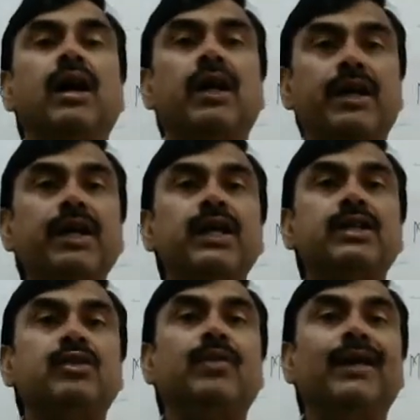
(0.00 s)

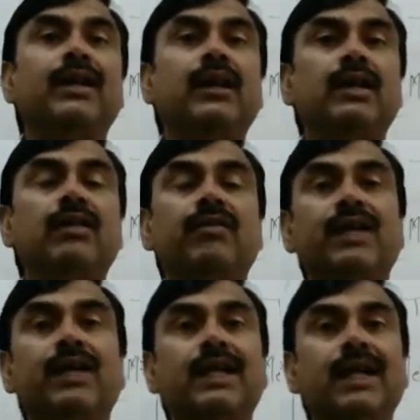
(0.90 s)
rejuvenate,
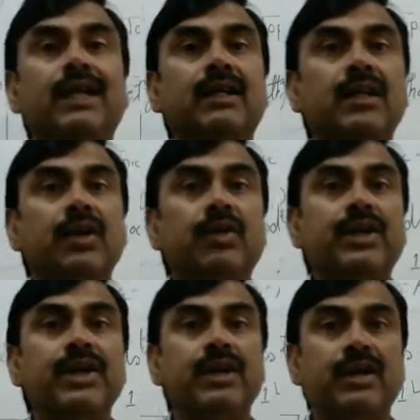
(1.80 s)
will get
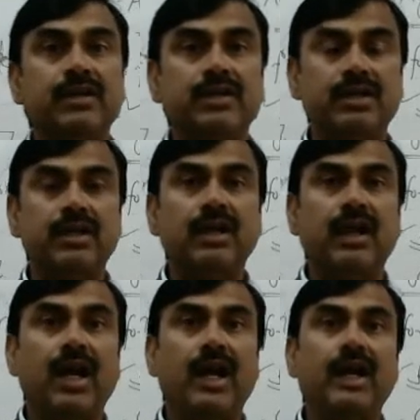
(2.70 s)
nutrients,
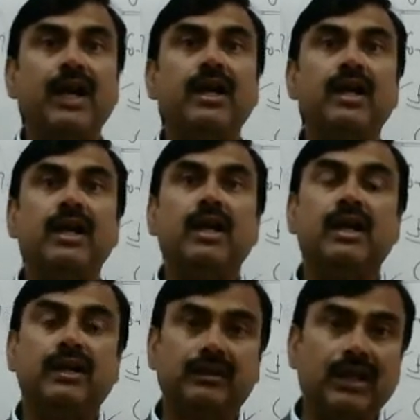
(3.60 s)
and
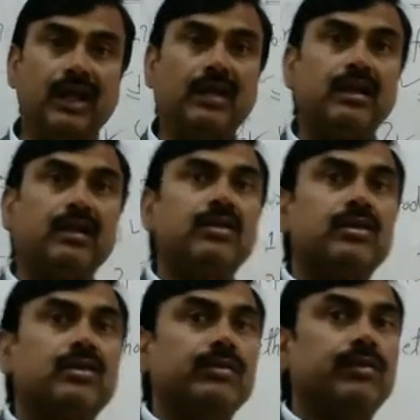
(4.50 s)
that
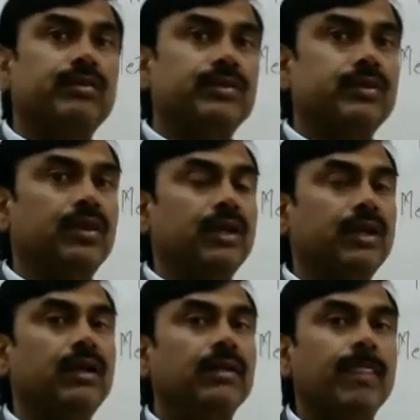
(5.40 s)

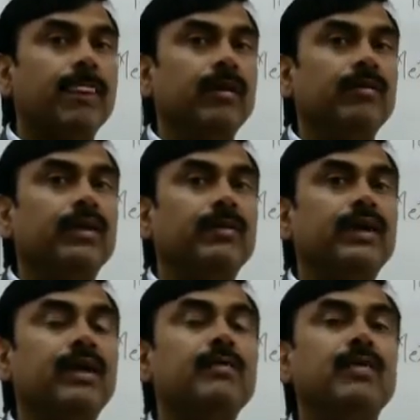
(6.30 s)
soil will
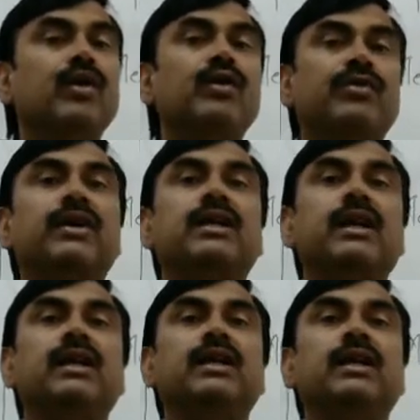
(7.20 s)
become more
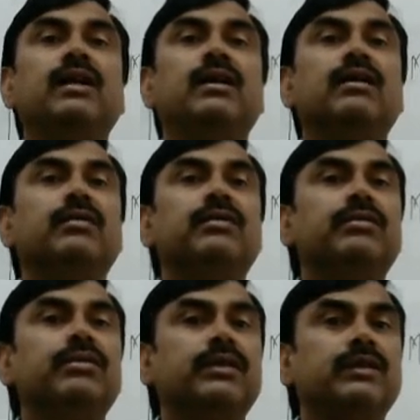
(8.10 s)
fertile
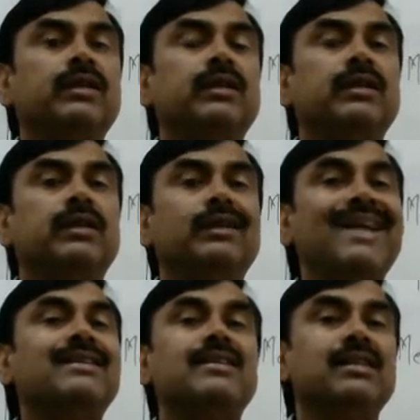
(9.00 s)
for the
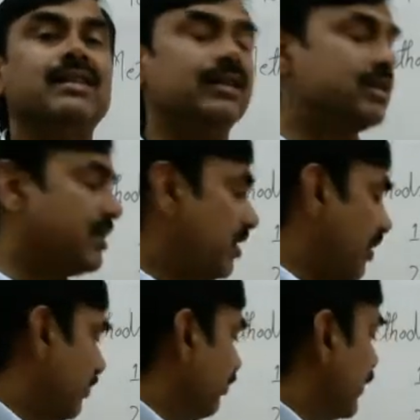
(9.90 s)
next year
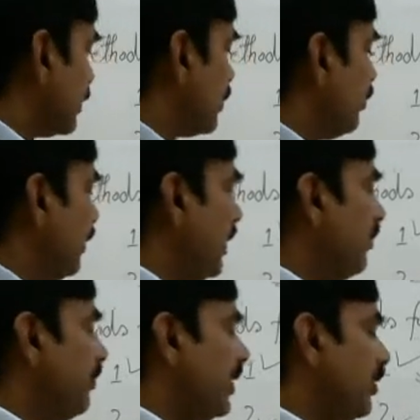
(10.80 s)
crop. So field
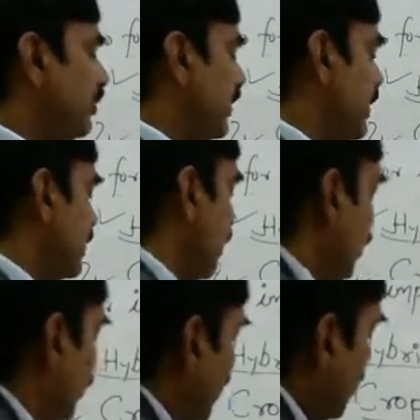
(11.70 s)
fallow means
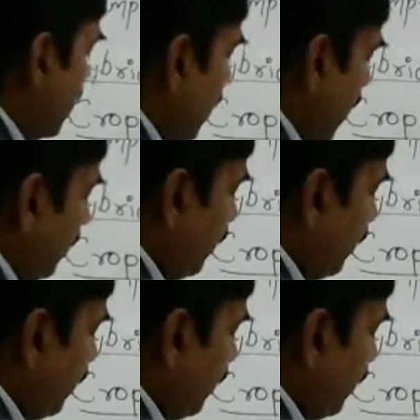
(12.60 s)
1 year gap.